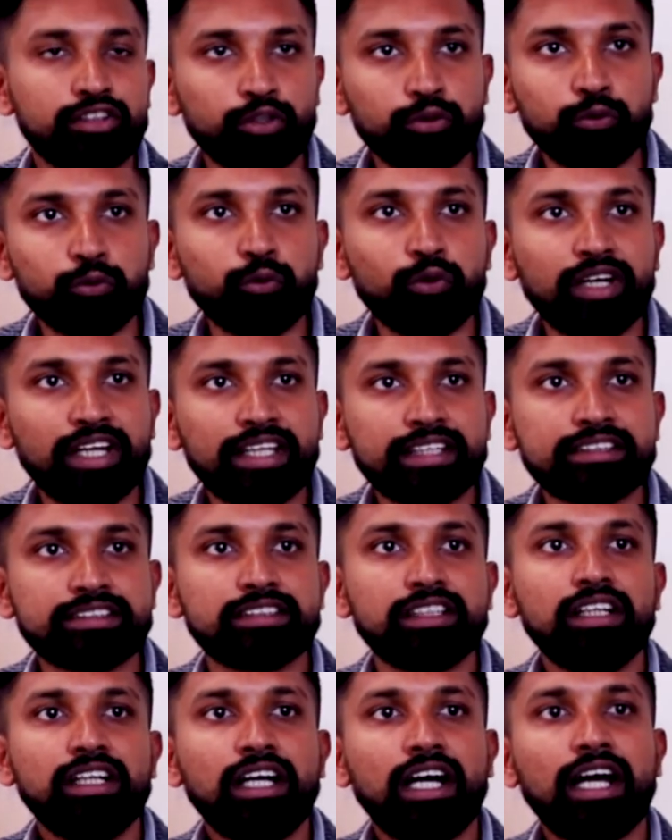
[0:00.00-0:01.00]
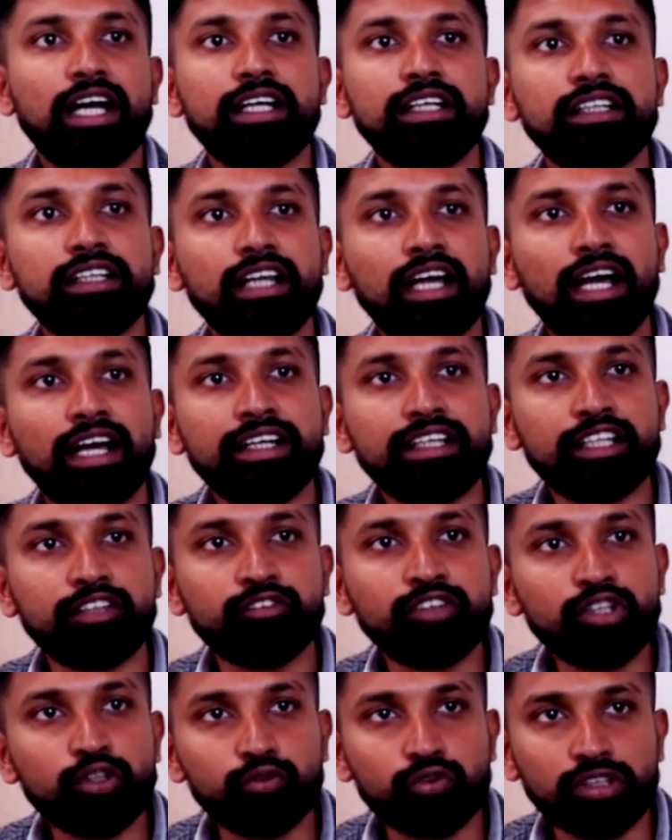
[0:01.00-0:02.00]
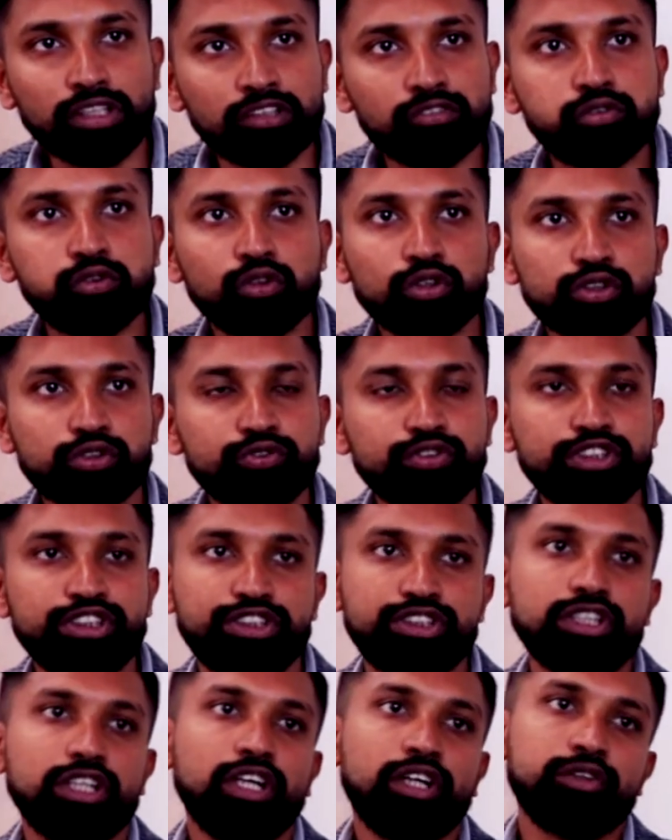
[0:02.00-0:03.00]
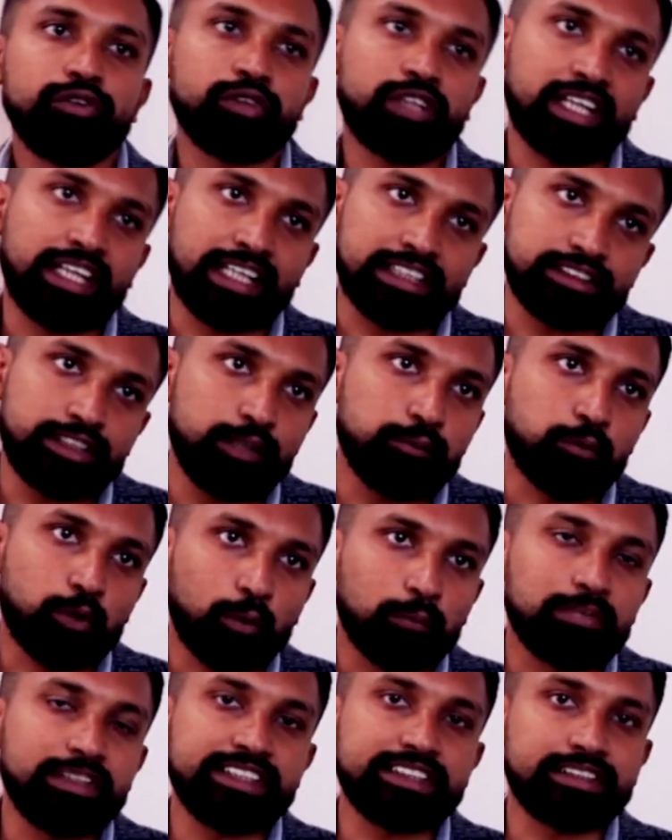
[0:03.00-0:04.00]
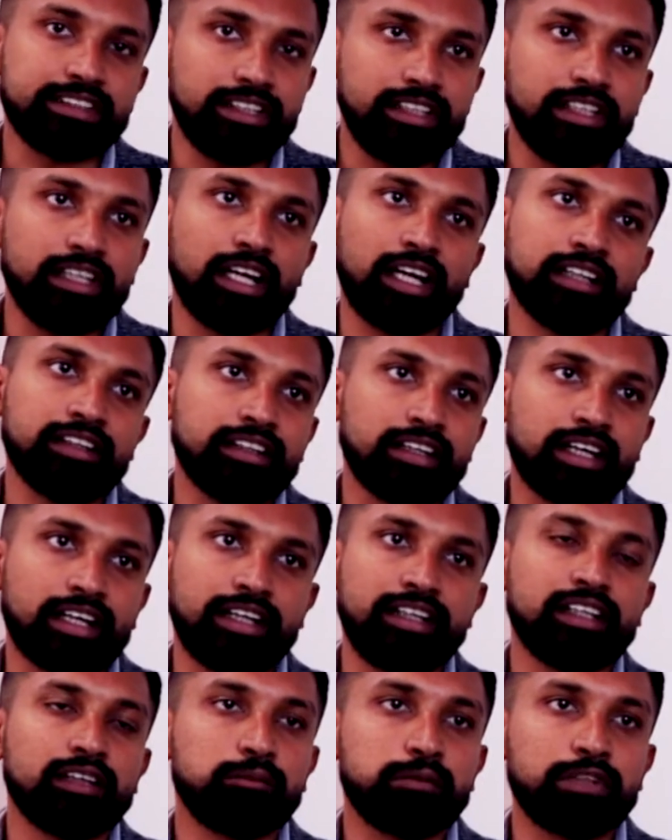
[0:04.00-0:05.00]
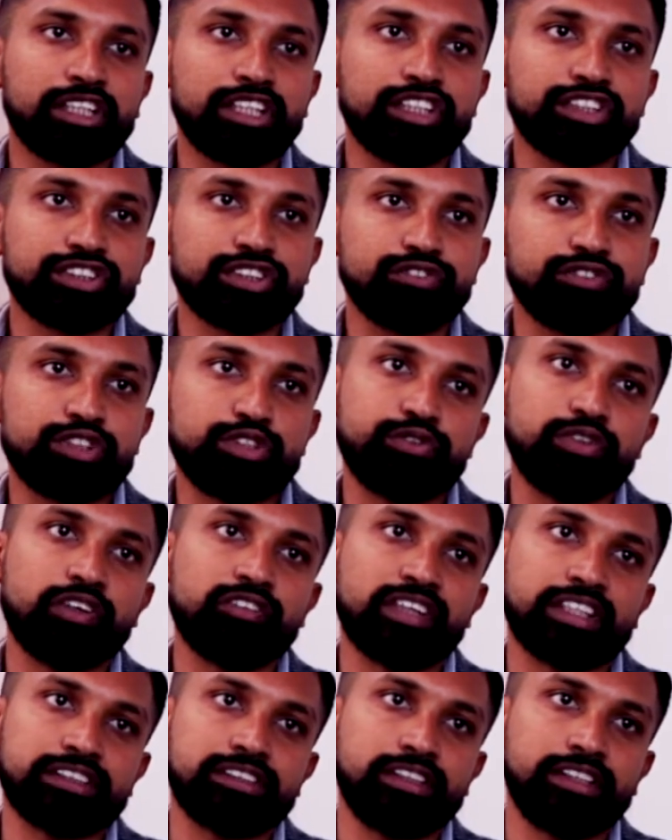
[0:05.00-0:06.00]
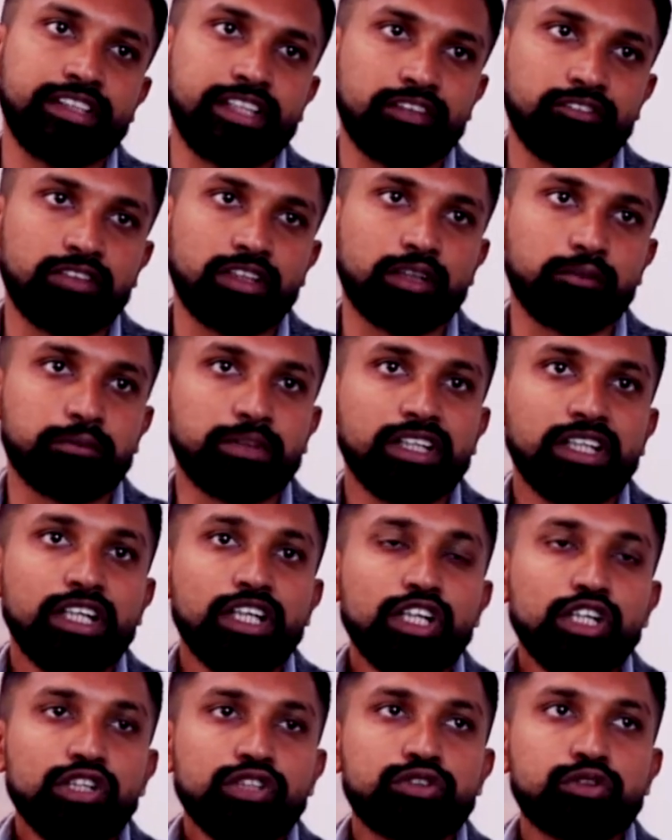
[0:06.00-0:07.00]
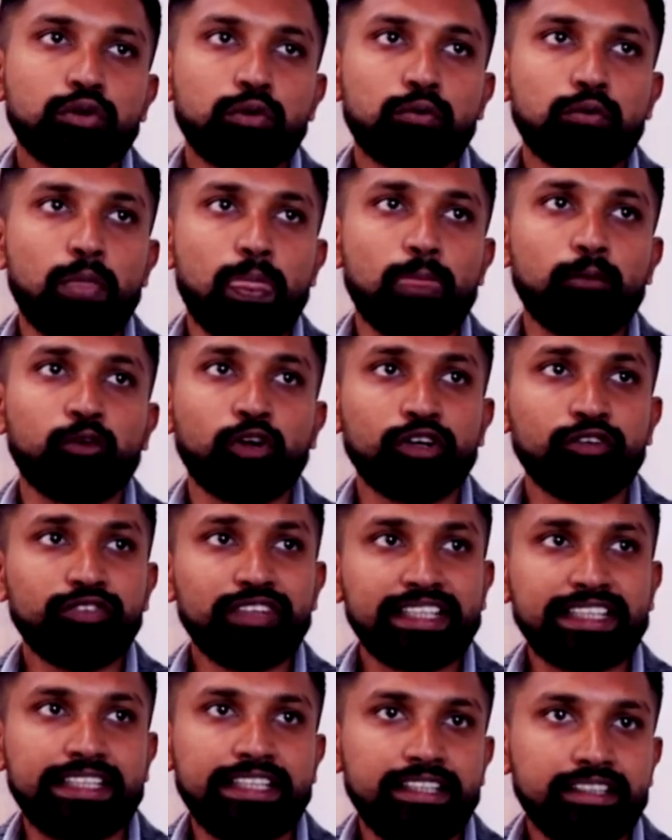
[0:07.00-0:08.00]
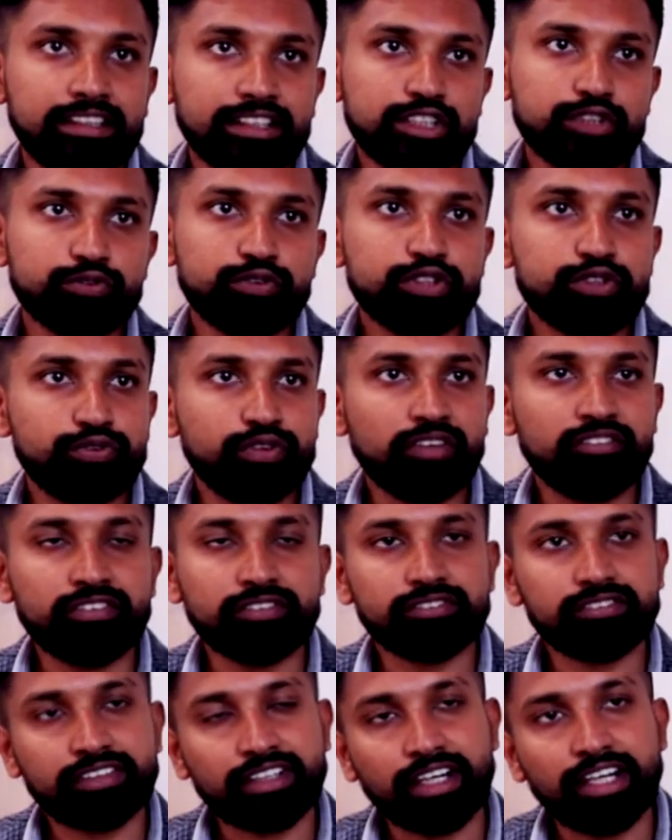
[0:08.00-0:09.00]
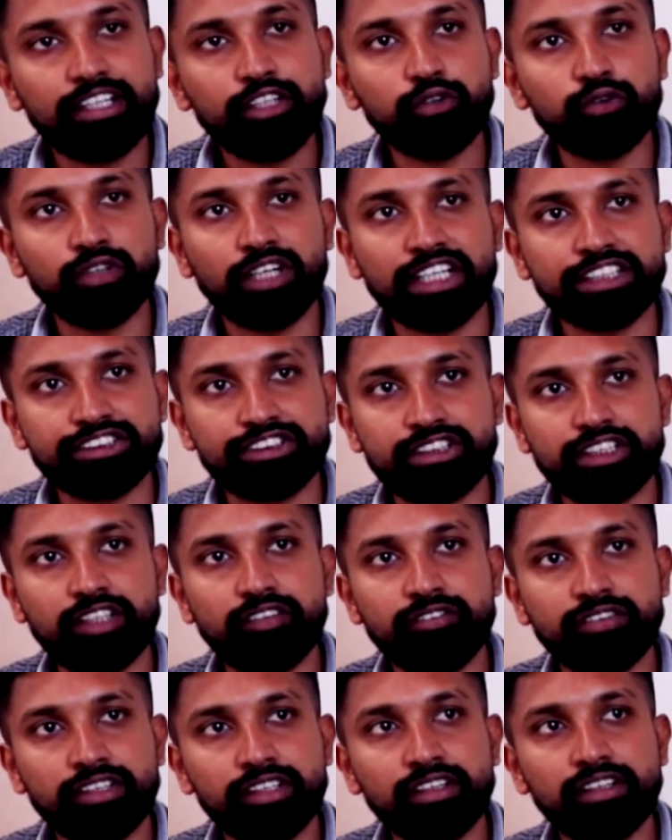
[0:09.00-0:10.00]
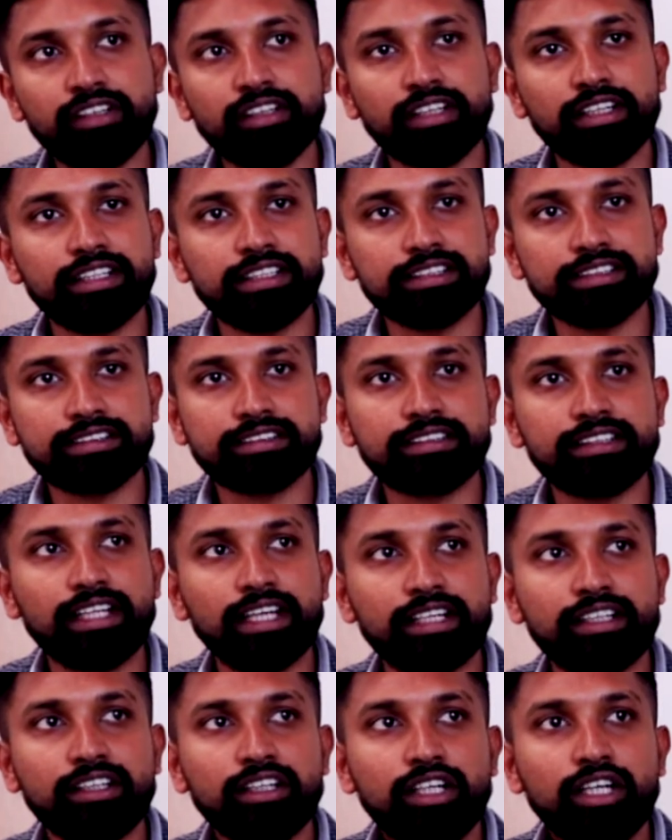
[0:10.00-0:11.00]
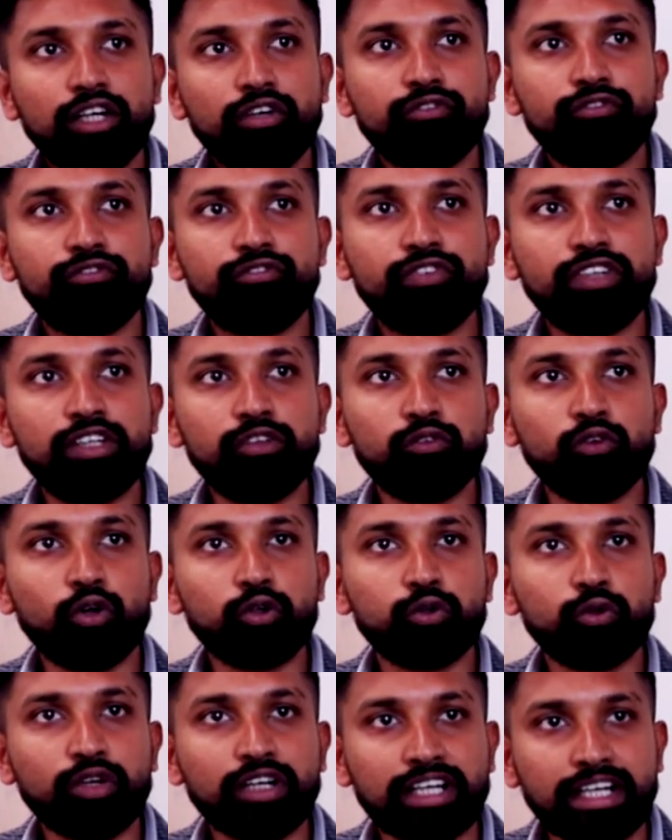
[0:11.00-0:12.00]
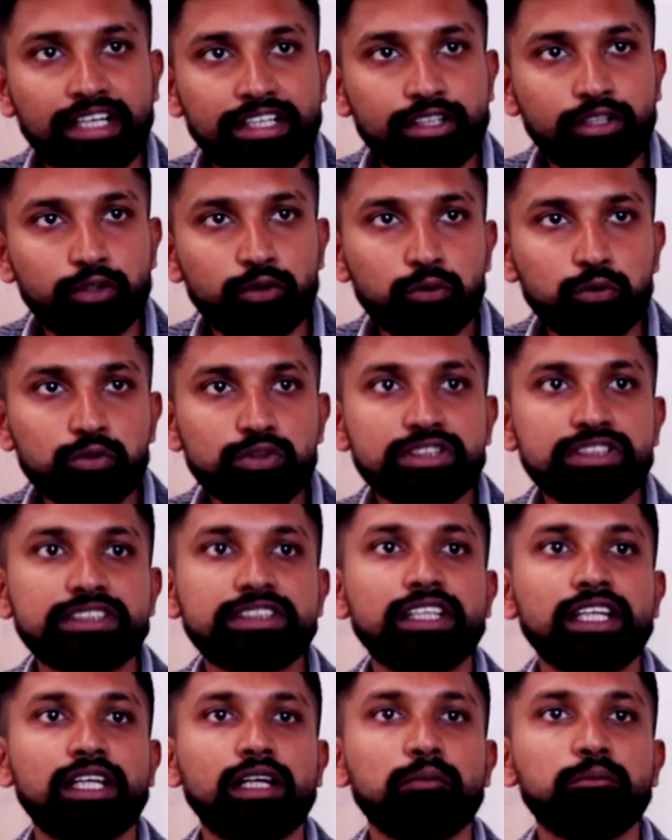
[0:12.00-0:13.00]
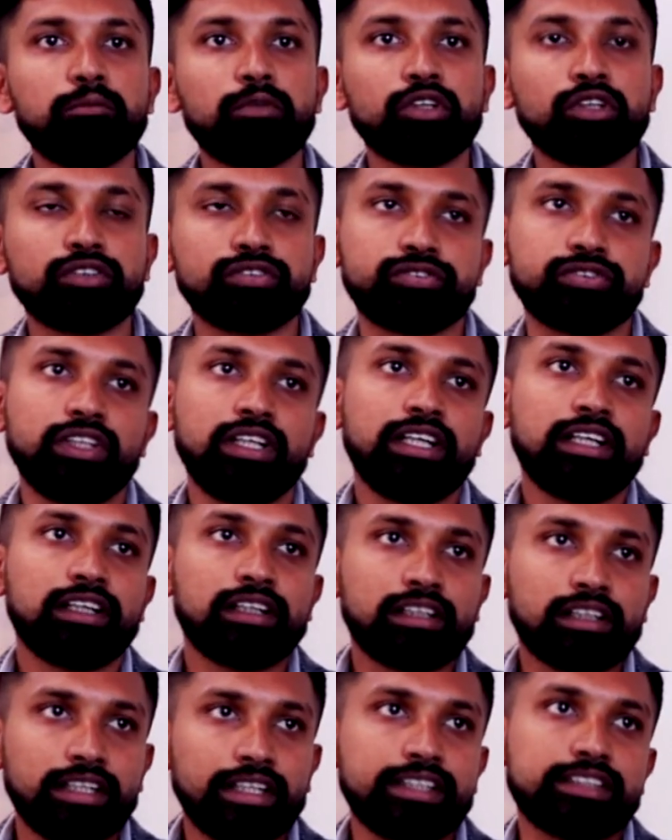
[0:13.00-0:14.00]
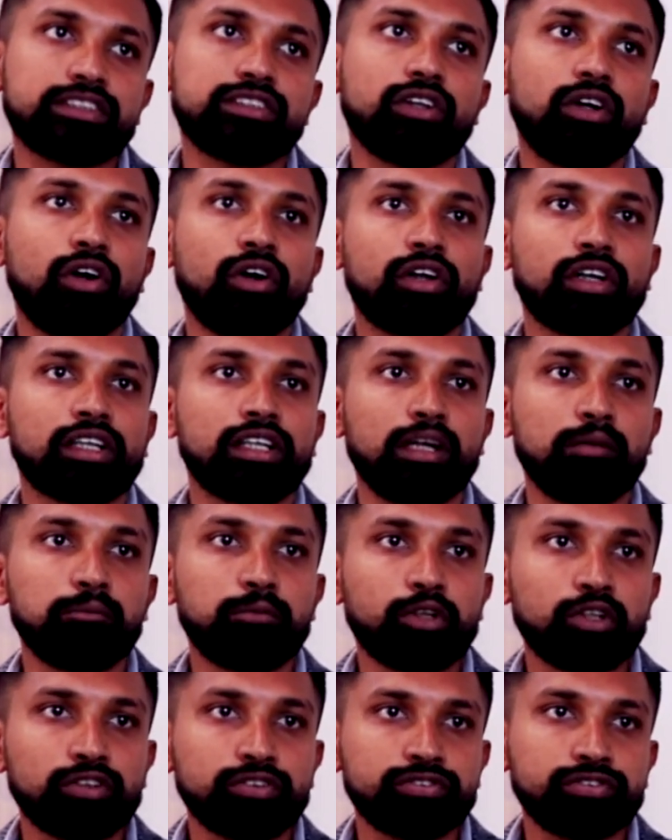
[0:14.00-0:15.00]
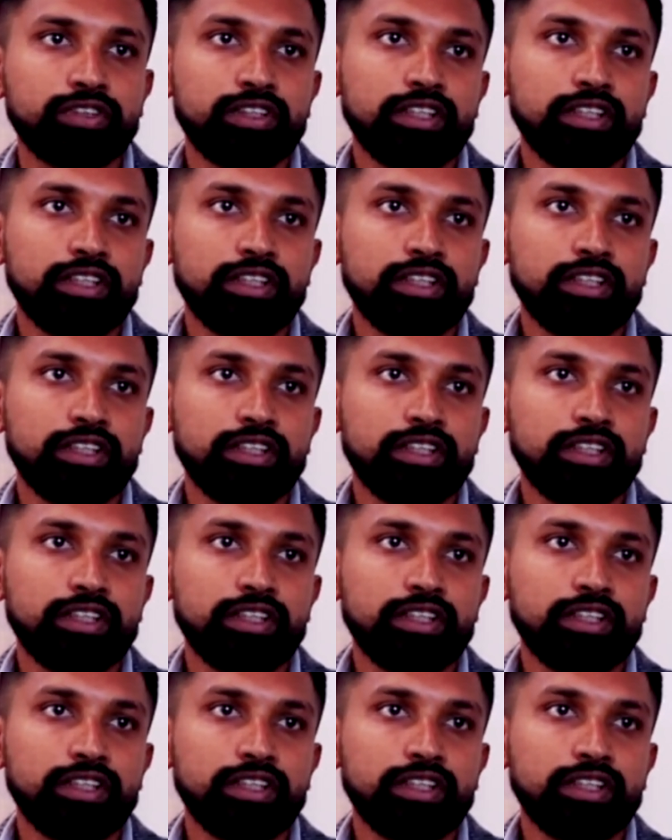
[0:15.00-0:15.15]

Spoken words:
the UX, and even the workflows, which you can actually probably see at the current application which we have actually developed. So one of the key things which we are trying to achieve here is that we want to reduce the number of clicks or number of